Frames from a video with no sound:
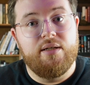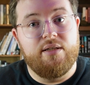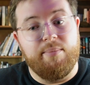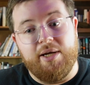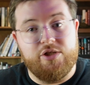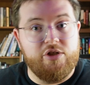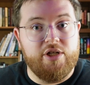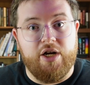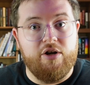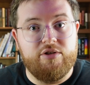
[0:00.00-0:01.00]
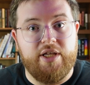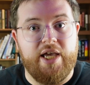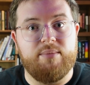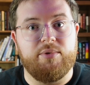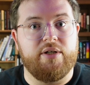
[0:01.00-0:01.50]
they make sure you're not hurting the
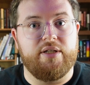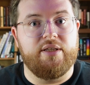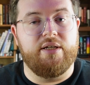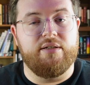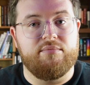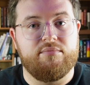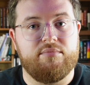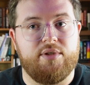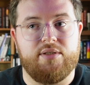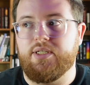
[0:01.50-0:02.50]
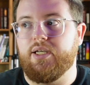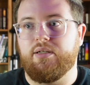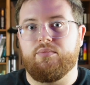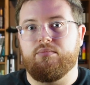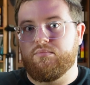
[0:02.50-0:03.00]
animal or anything. I was like,
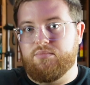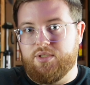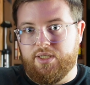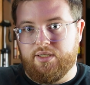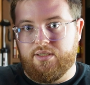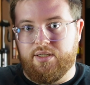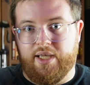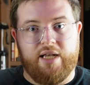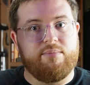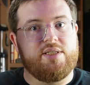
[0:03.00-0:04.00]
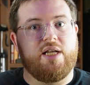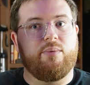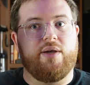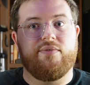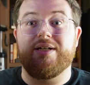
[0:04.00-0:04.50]
did the animal sign a
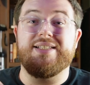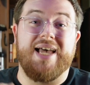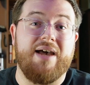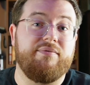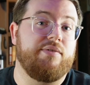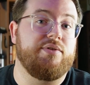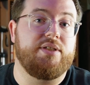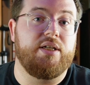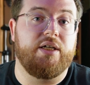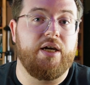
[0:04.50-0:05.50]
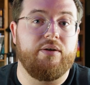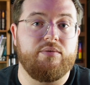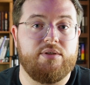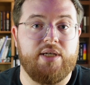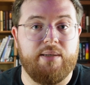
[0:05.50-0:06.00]
waiver? Because I've never seen a
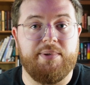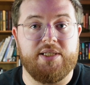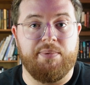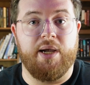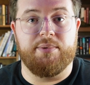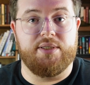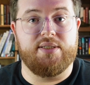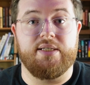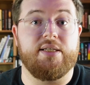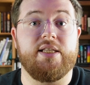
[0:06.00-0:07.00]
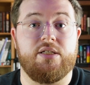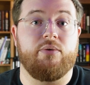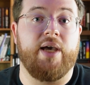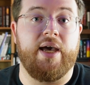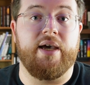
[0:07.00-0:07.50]
goat sign a piece of paper that says it's
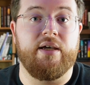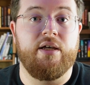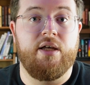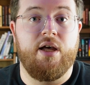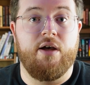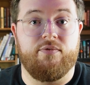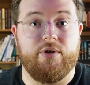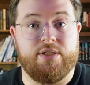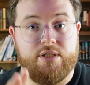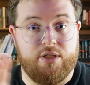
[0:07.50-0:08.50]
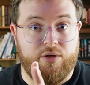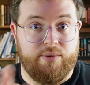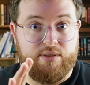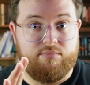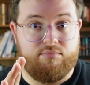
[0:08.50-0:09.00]
okay for us to do
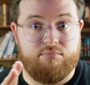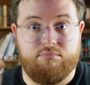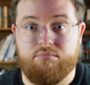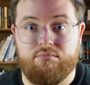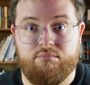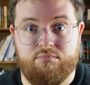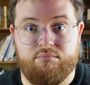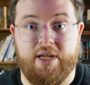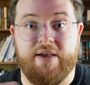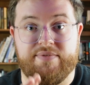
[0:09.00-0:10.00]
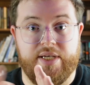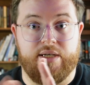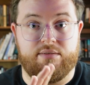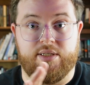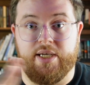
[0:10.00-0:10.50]
it, to have
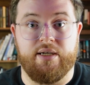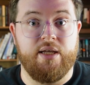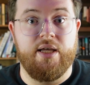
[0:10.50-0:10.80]
sex. Like,